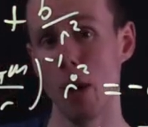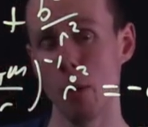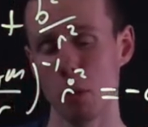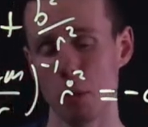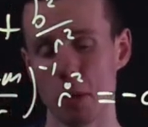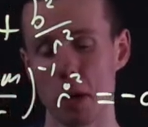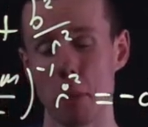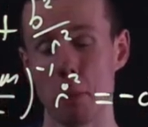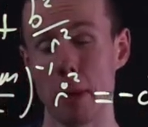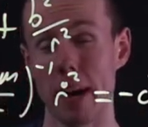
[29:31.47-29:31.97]
would
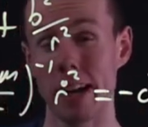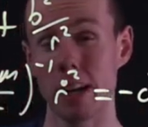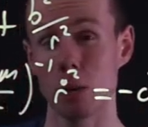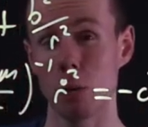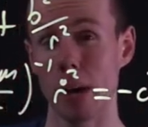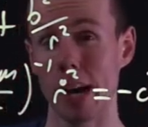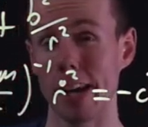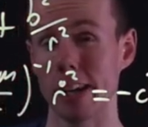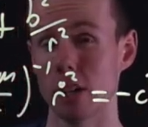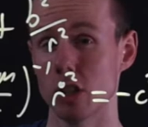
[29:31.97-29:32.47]
be a better
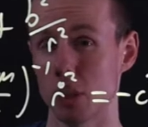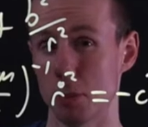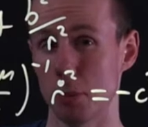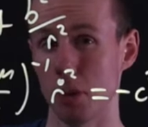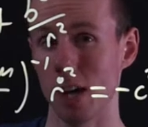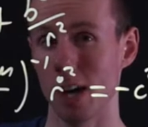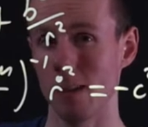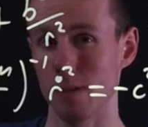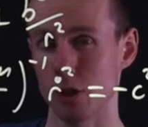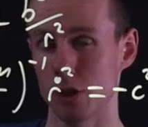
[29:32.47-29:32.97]
way to
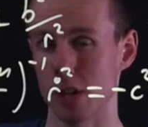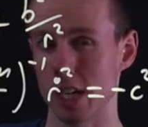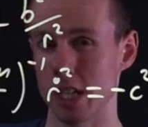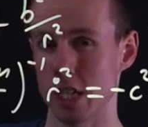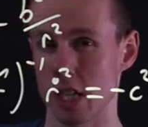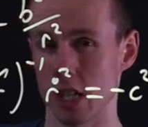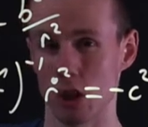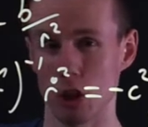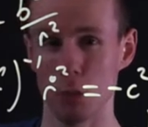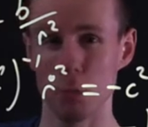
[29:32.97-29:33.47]
parameterize
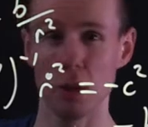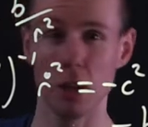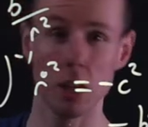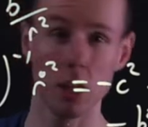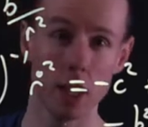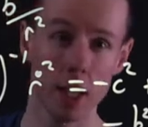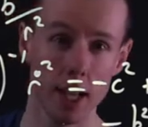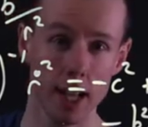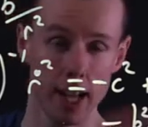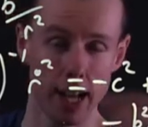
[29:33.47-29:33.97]
the orbit
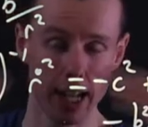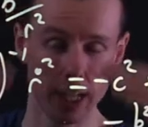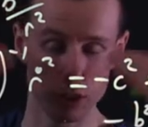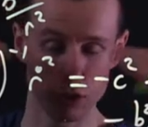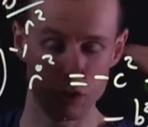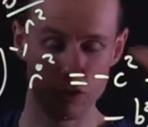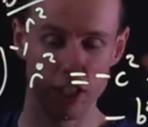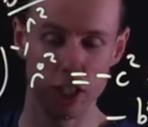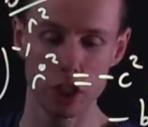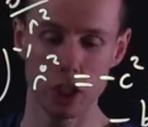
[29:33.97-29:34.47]
and
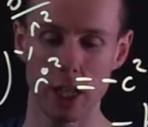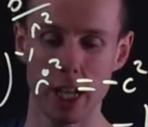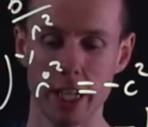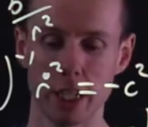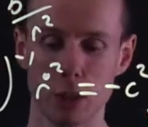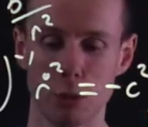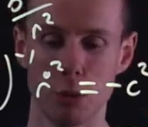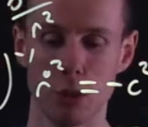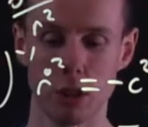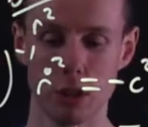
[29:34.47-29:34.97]
to
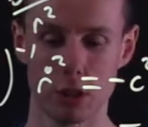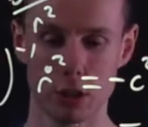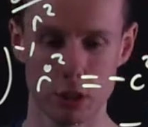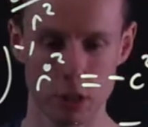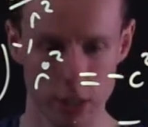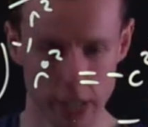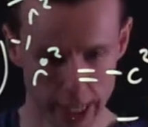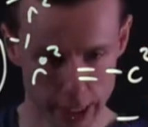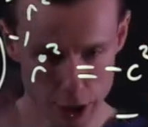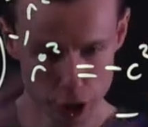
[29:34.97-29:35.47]
visualize what
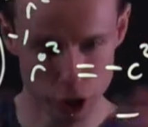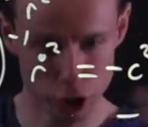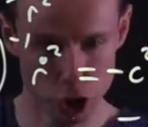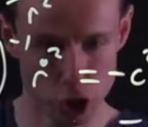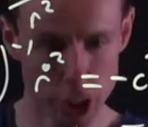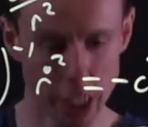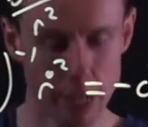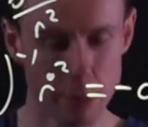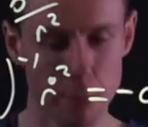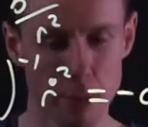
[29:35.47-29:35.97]
its
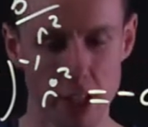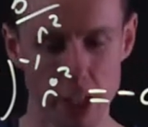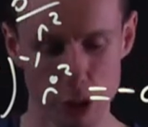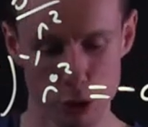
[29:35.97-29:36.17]
shape is